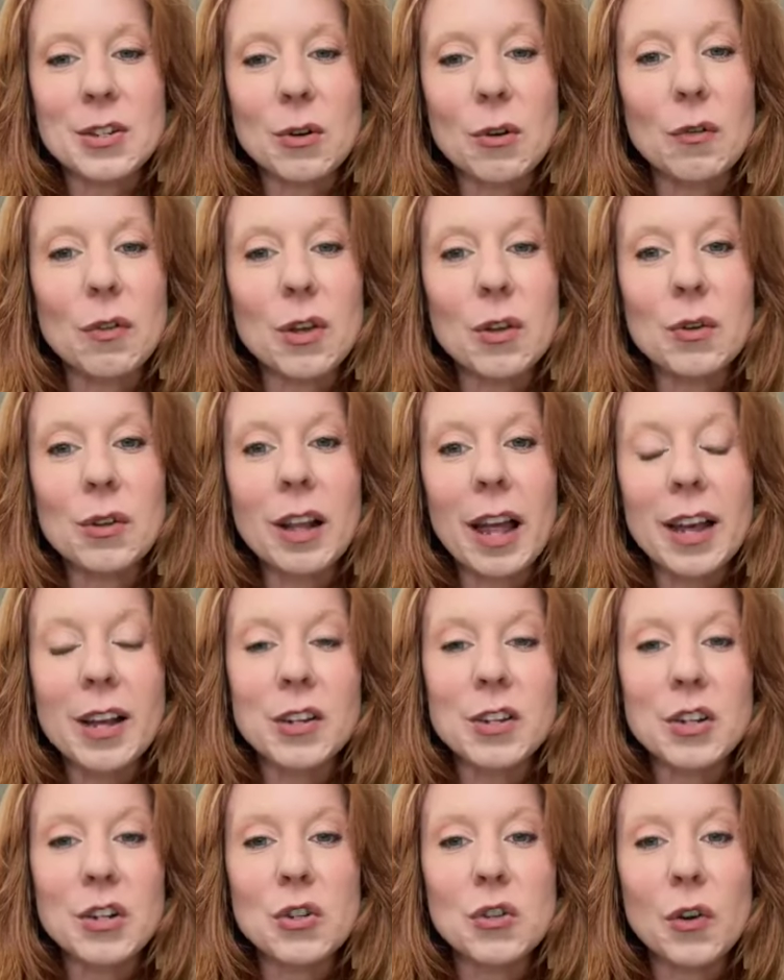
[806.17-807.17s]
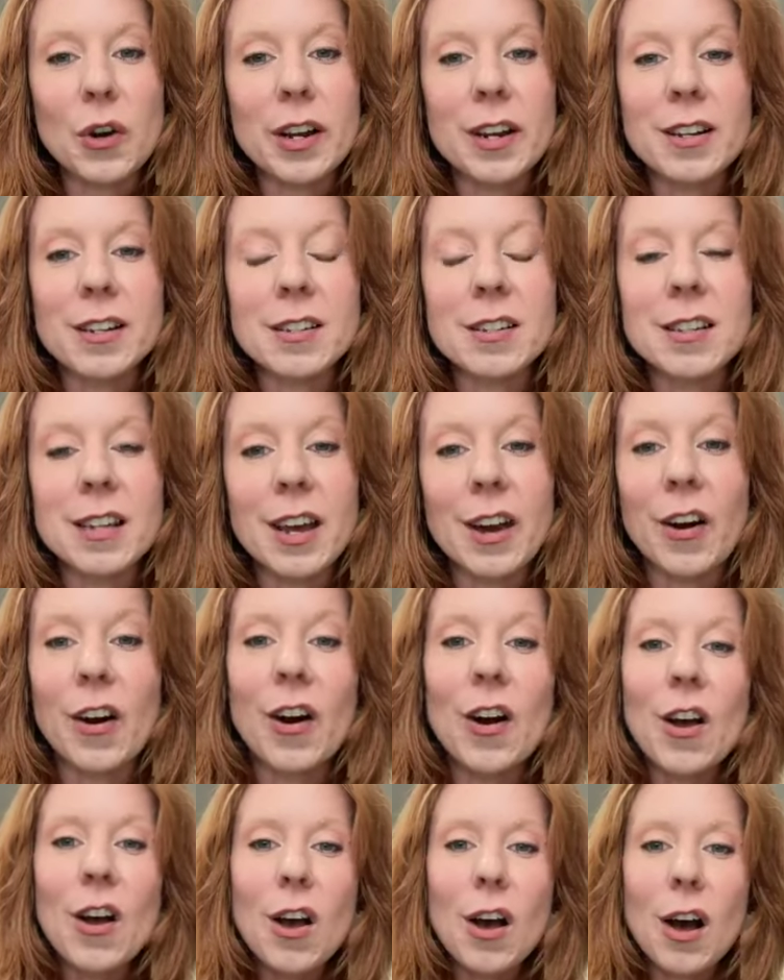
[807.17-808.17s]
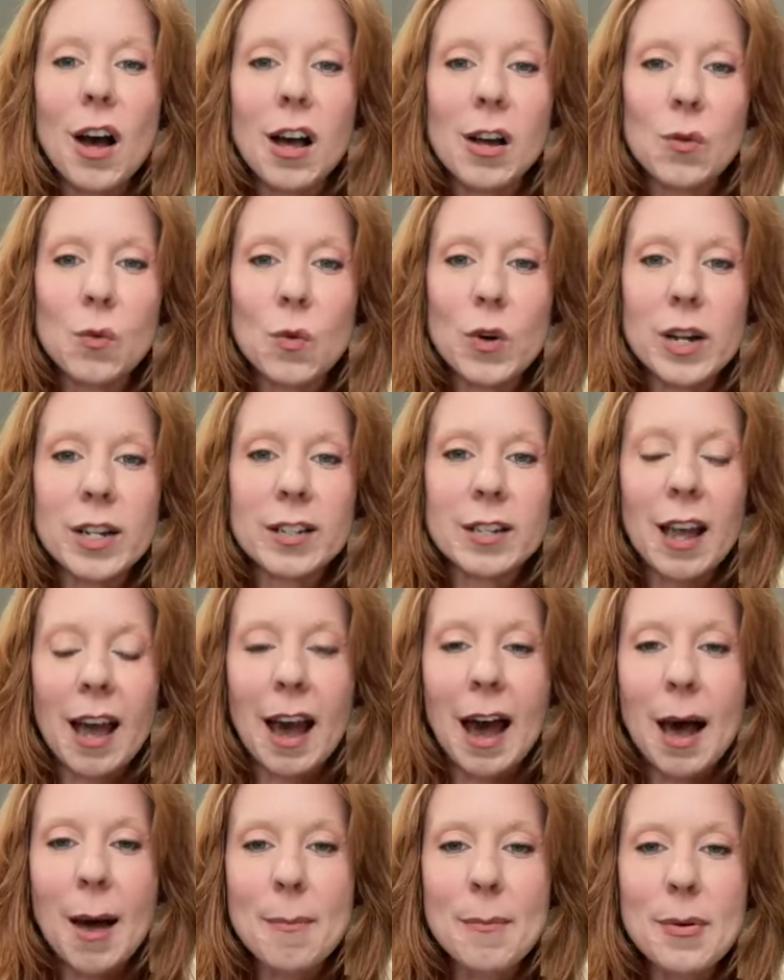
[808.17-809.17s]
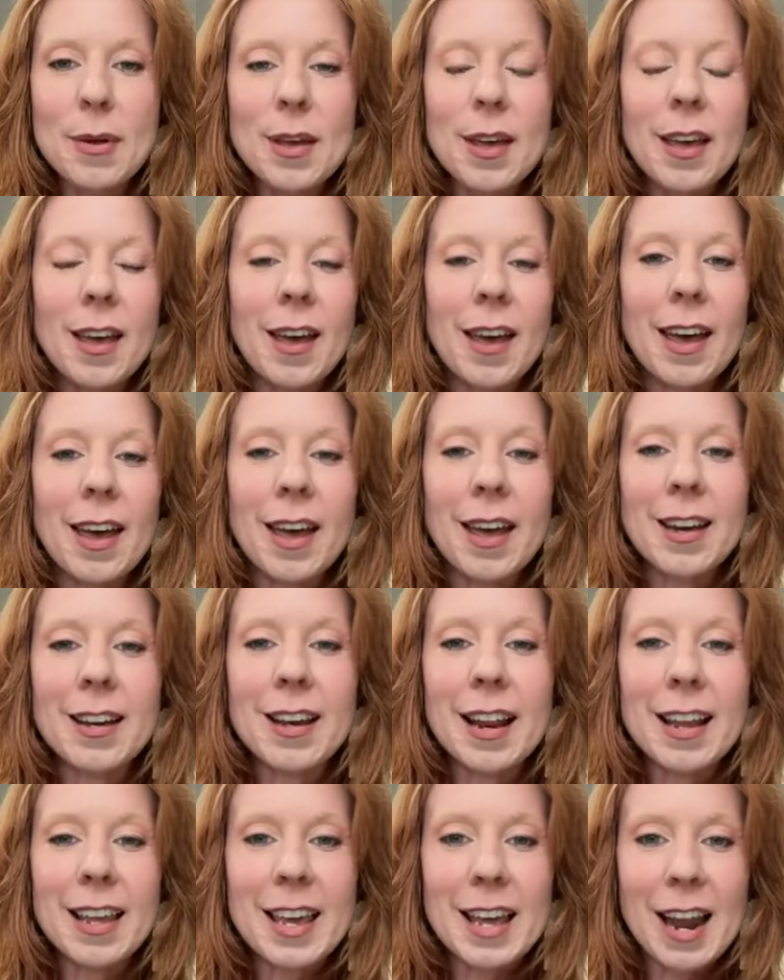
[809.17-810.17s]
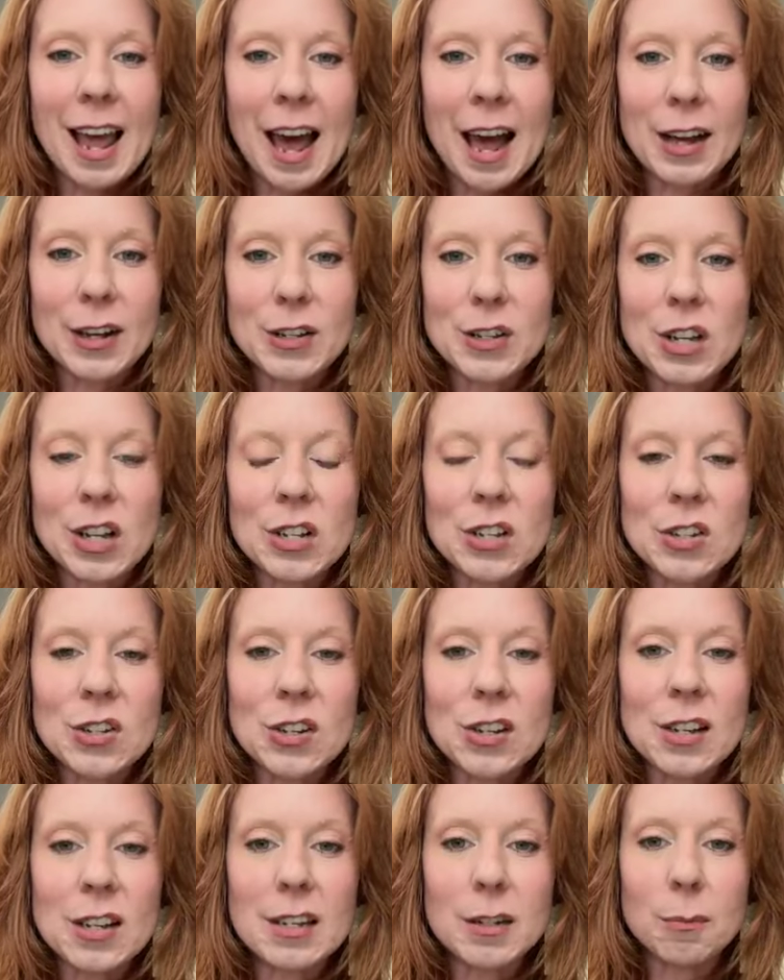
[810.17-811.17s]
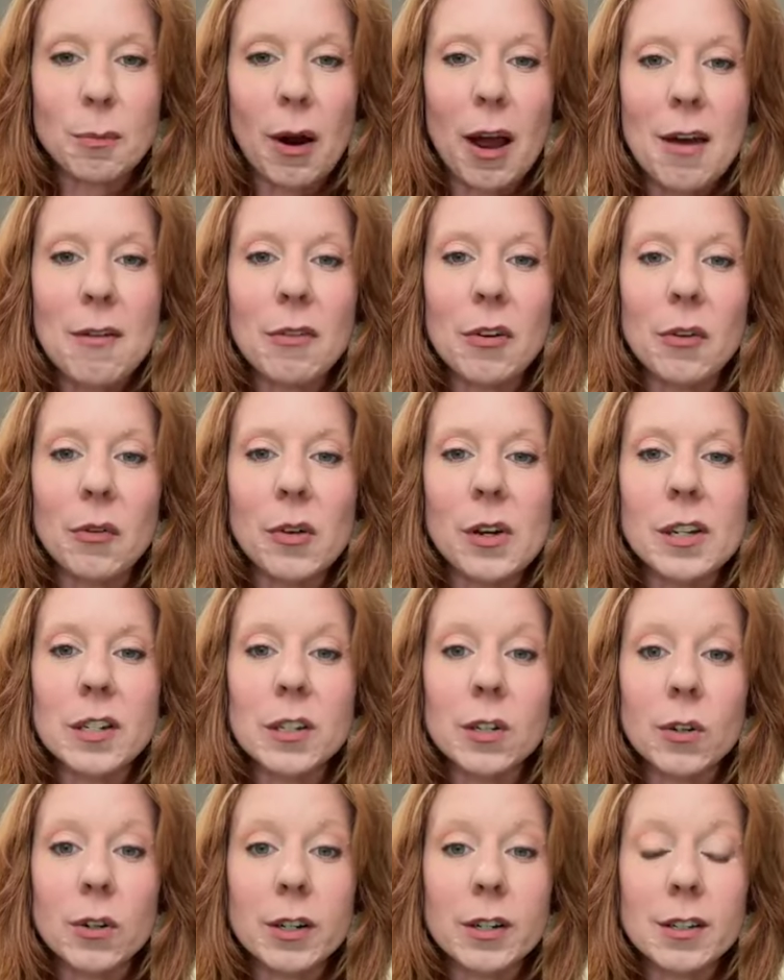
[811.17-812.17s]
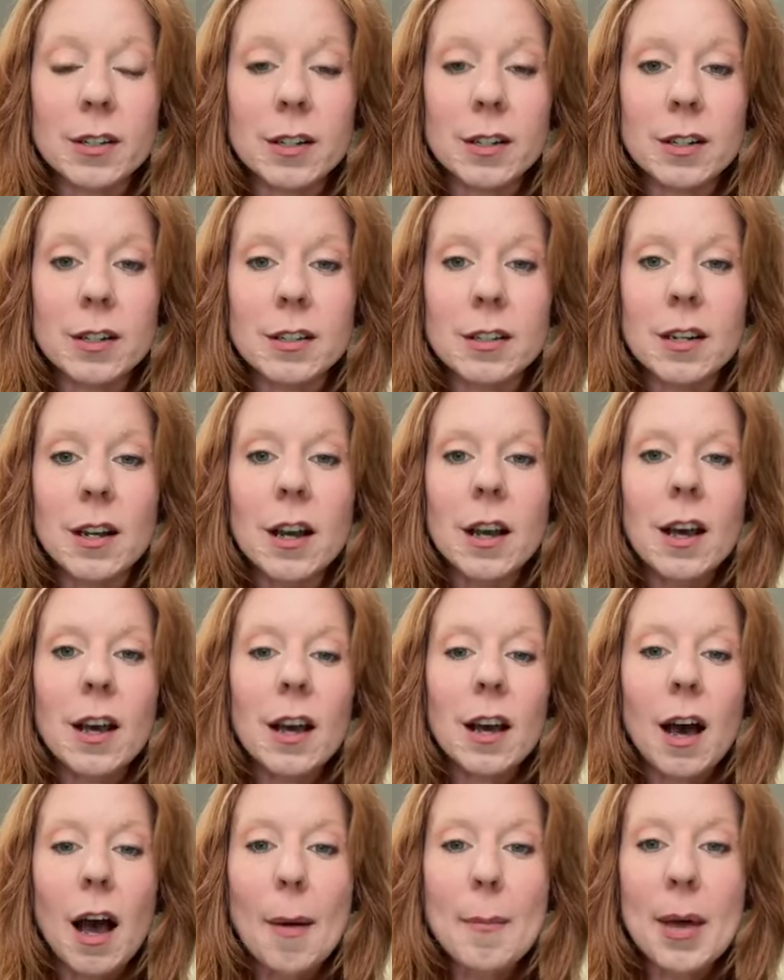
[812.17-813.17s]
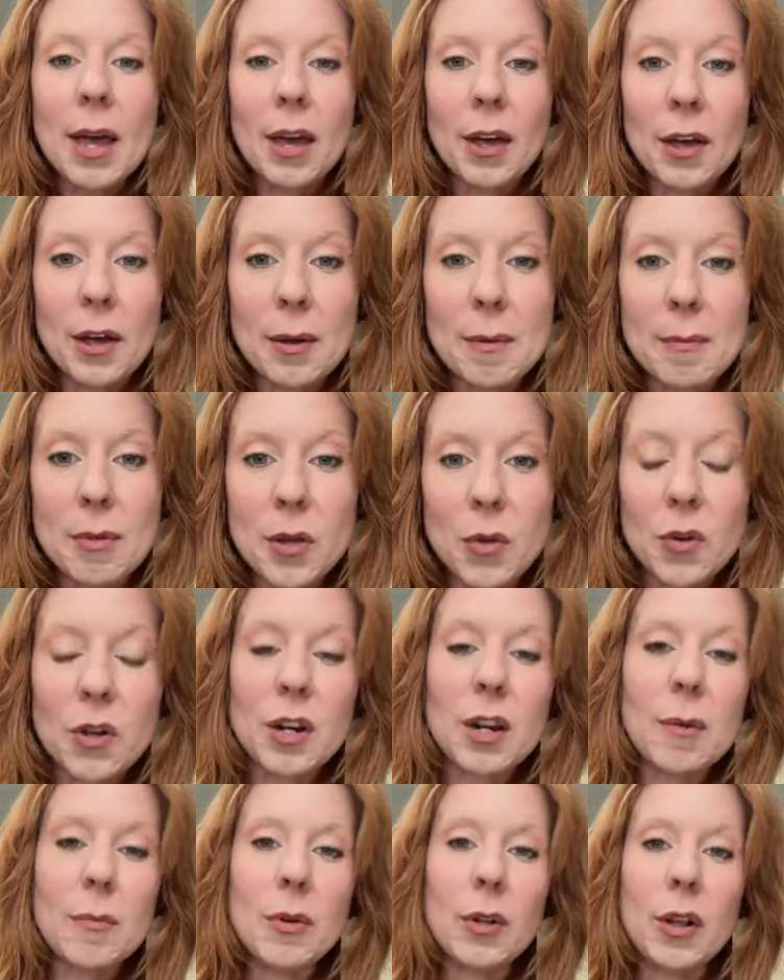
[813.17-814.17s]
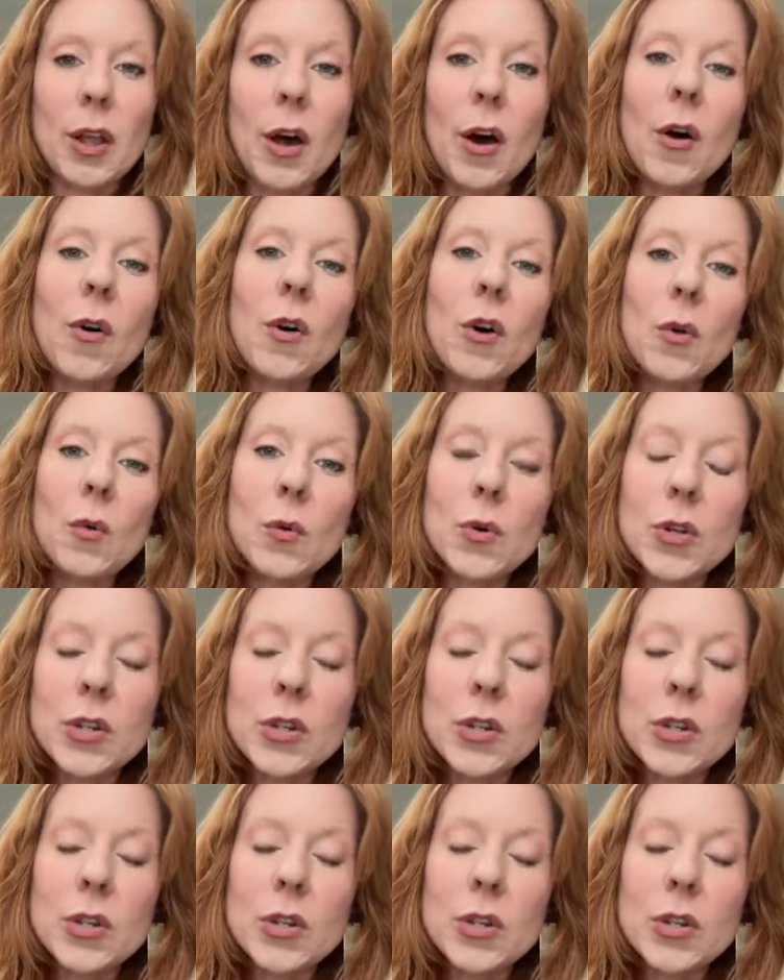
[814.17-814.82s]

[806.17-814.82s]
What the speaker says: So if you'd like to join us there on WhatsApp and get access to these private resources, comment community below.